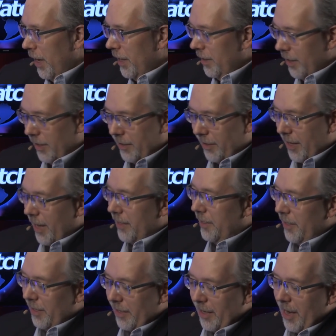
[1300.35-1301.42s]
It
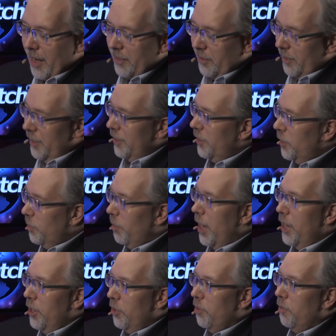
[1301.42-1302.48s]
says in the text, this is
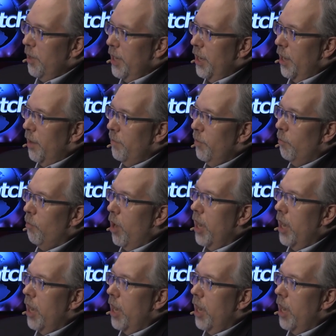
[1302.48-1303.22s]
by decree of the